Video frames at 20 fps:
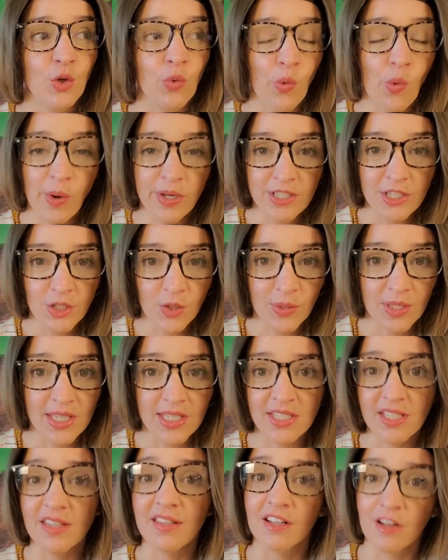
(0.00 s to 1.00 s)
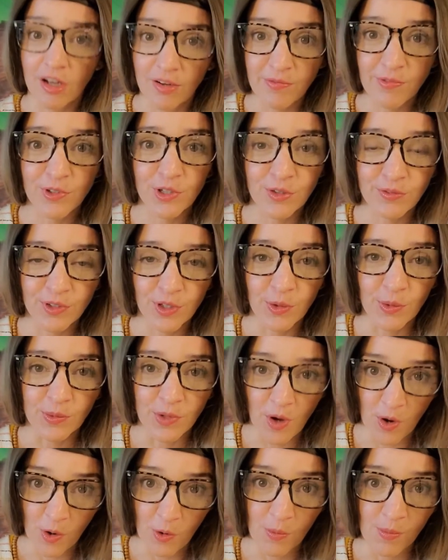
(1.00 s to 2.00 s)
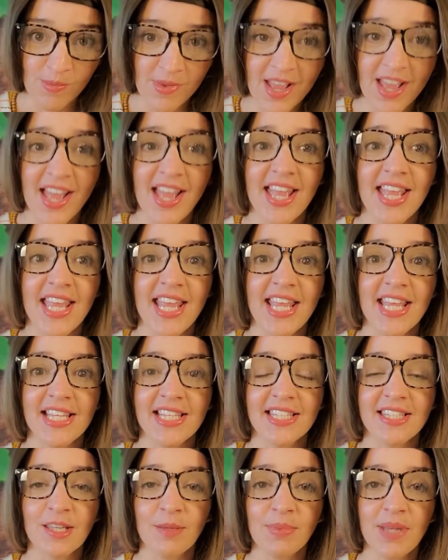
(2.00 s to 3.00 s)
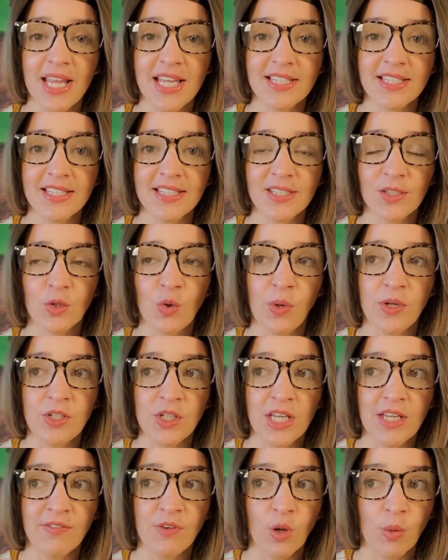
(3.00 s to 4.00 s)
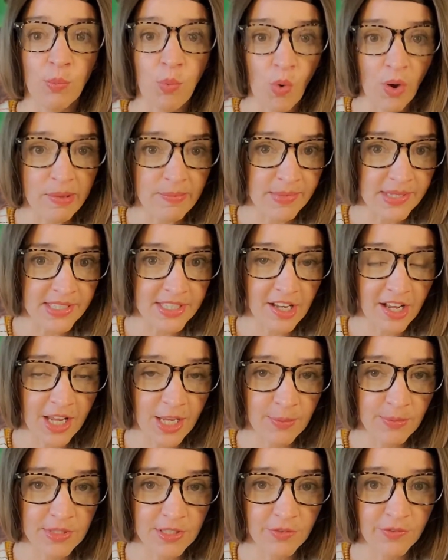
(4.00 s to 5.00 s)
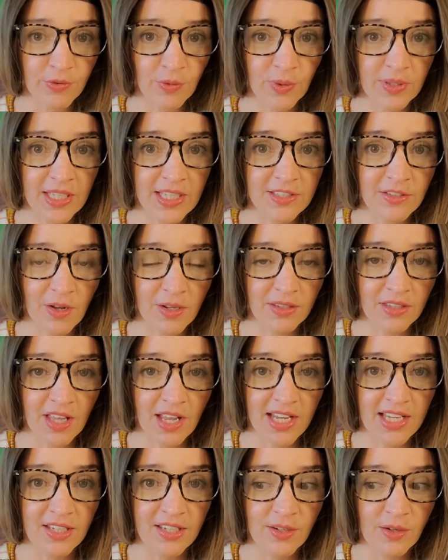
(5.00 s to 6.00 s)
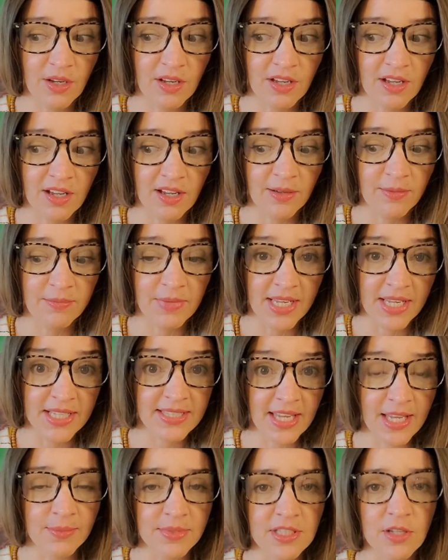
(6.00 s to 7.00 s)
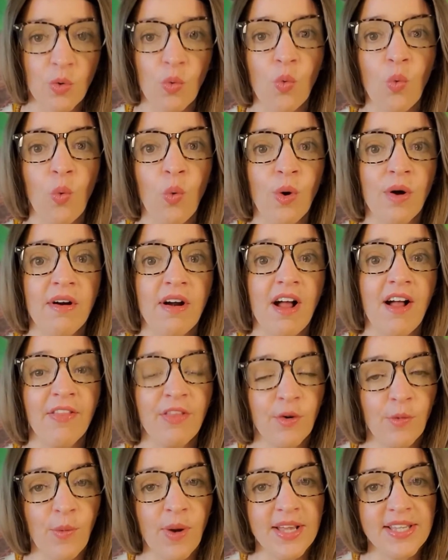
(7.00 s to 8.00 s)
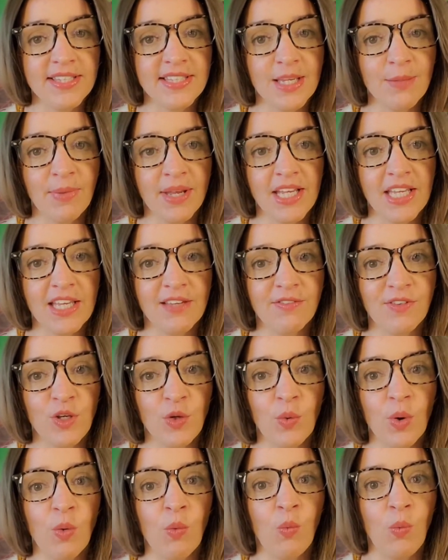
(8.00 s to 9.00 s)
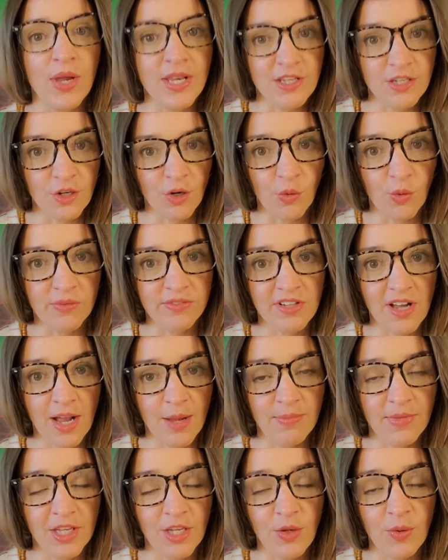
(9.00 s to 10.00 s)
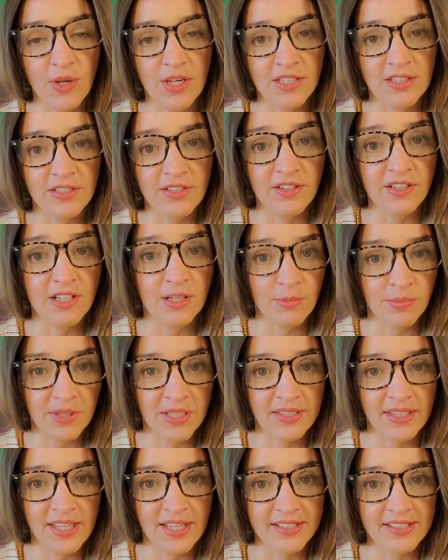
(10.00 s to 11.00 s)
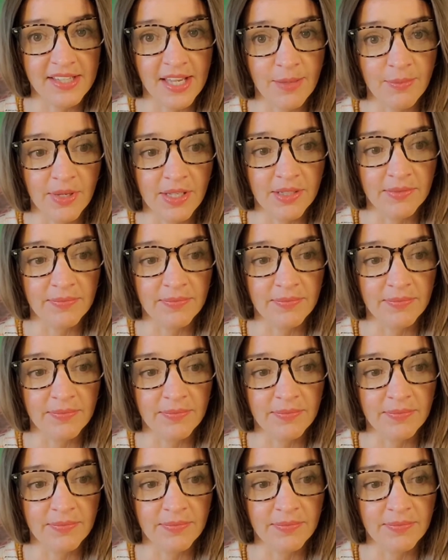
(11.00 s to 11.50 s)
going to do this in the comfort of your own home. In some cases, they're going to give you appointment times for these online exams, or otherwise they might give you a window of time that you can complete the exam in.